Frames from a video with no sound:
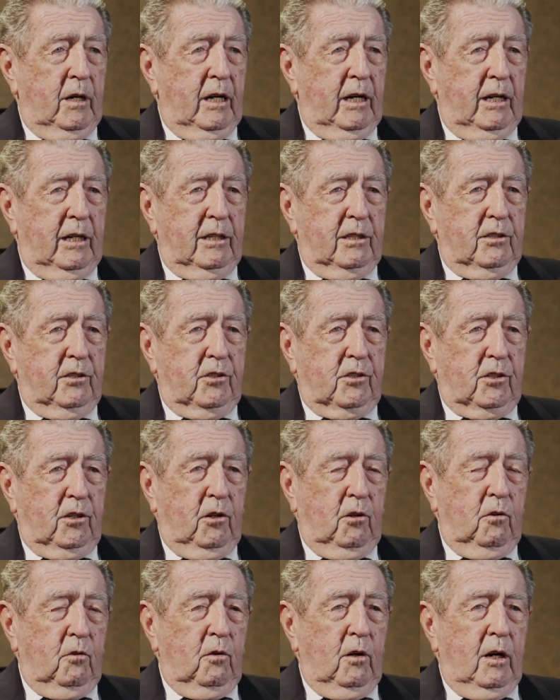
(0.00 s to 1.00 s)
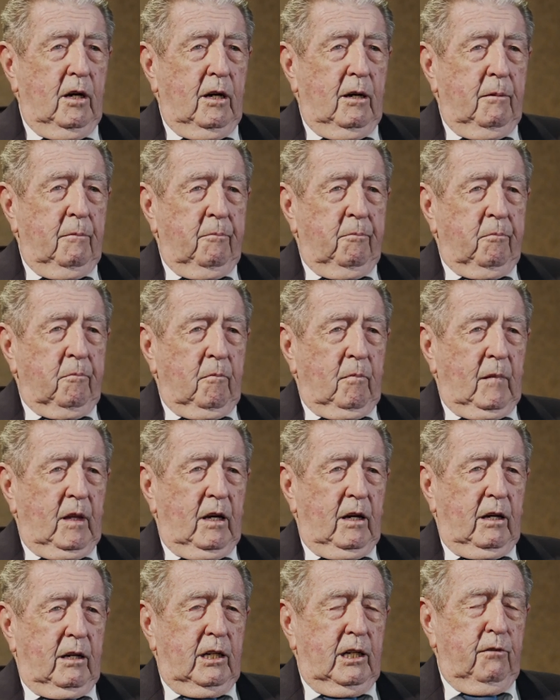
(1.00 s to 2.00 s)
And so
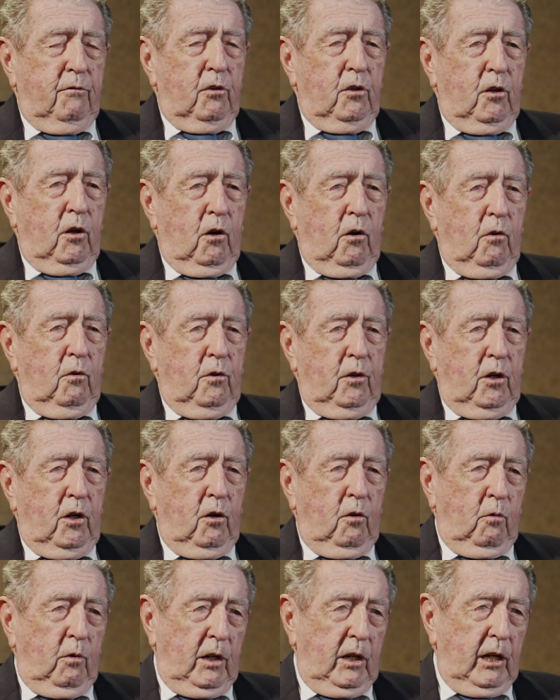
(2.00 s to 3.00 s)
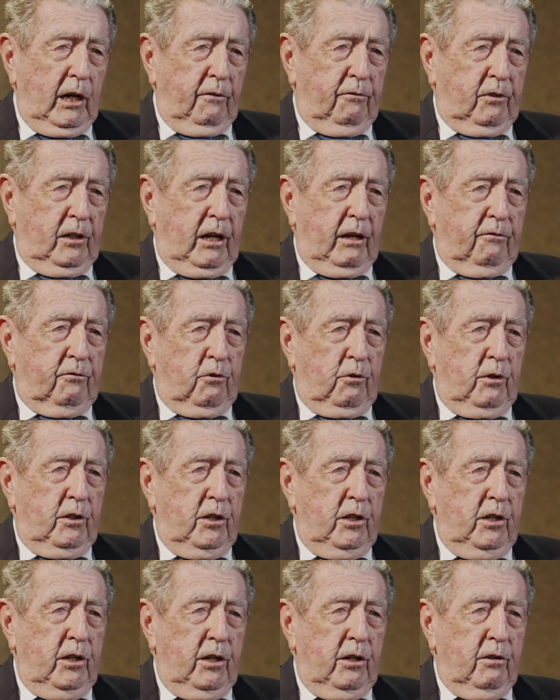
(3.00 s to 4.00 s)
uh, even though you know we left after a
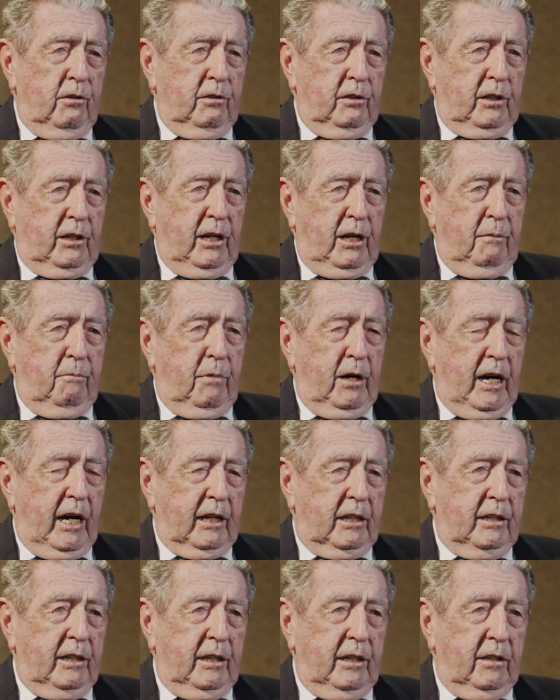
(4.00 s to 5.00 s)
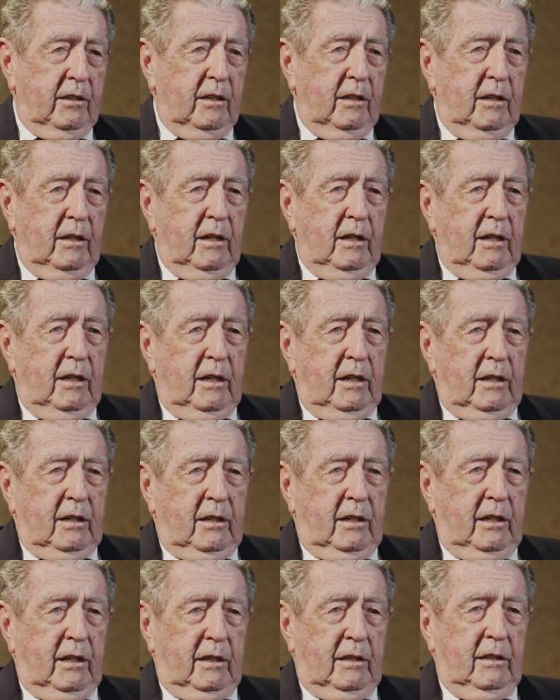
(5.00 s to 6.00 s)
year and came back here,
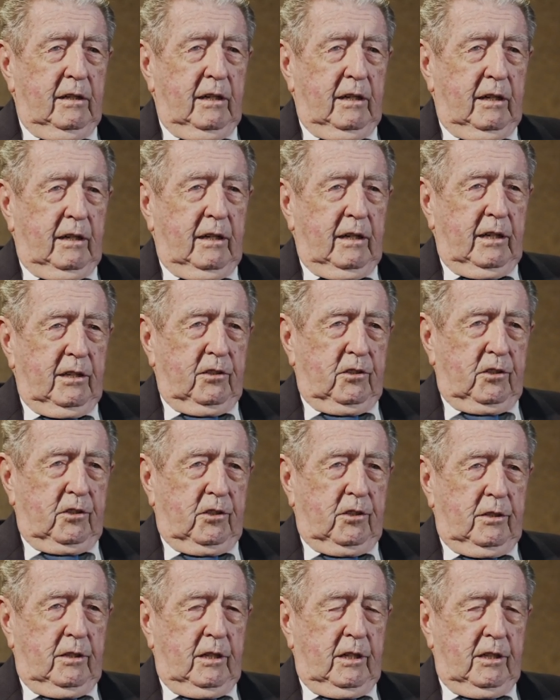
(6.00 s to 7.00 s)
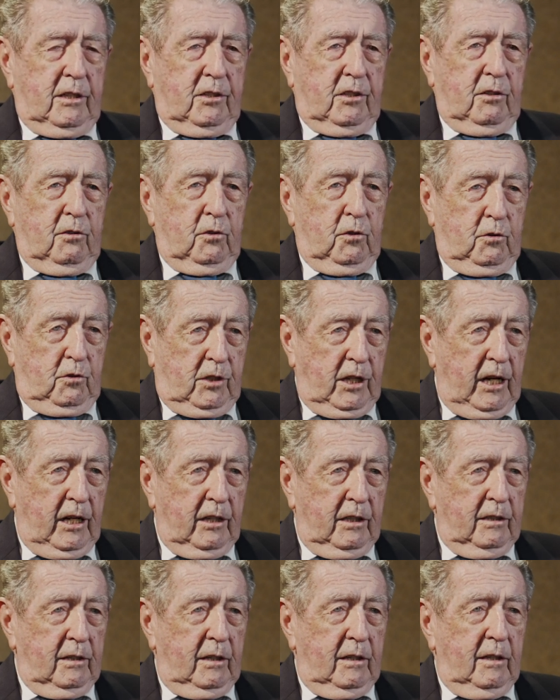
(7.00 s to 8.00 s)
that uh, as as a
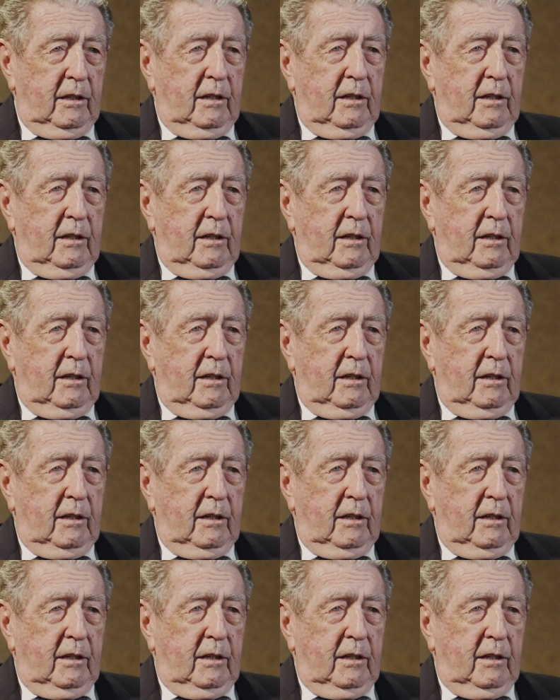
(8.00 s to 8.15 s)
lieutenant,